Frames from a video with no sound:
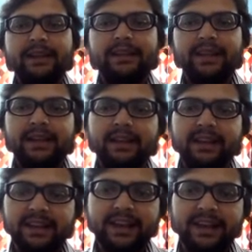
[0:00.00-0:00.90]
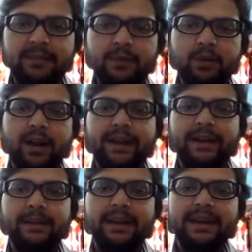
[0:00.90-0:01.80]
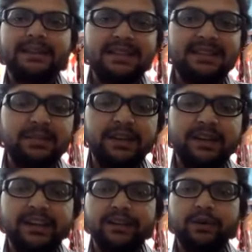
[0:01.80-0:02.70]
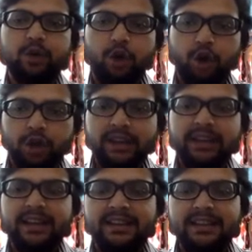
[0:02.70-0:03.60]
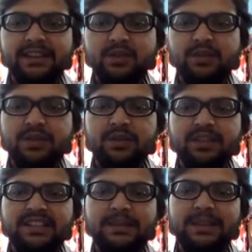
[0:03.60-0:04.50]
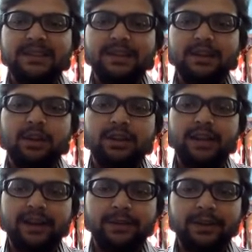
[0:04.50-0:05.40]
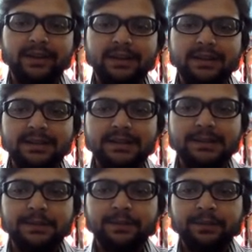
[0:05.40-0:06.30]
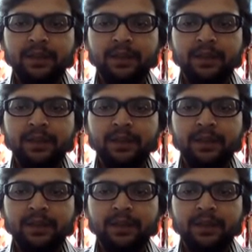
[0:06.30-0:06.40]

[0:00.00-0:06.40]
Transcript: then he can provide accessibility to all the other user which is present on that particular system.